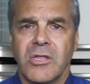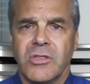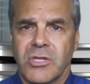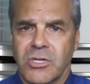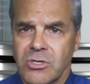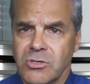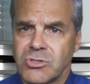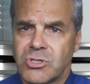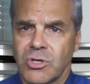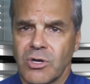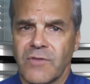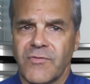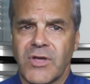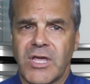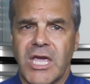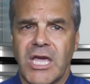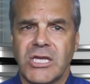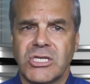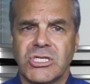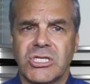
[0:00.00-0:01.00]
The new
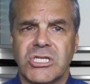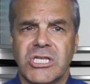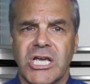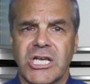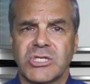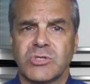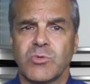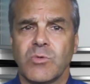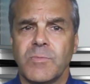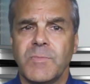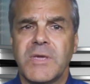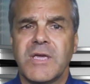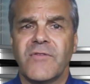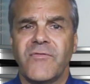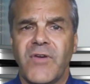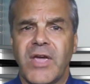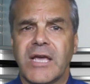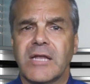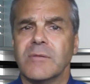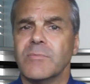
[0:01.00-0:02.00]
certification test will be
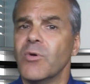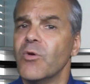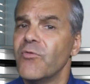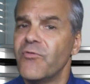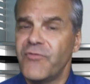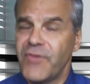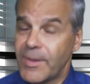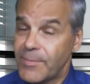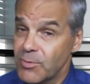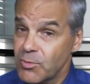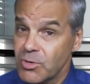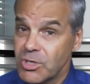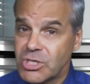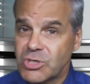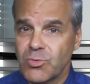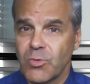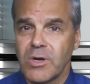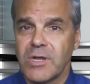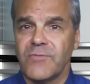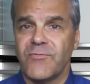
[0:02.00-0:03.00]
available February
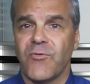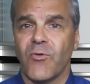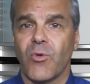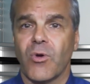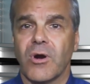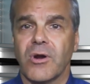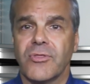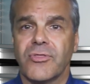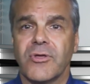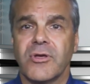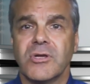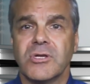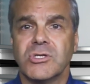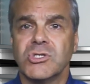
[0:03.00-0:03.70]
24th,